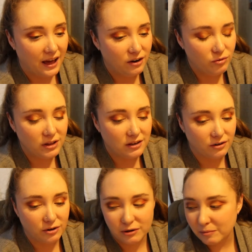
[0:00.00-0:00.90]
I really
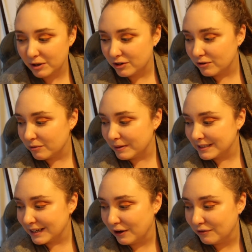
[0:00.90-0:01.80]
don't know what I'm going to do with
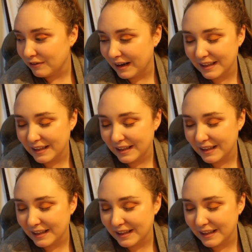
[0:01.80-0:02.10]
myself.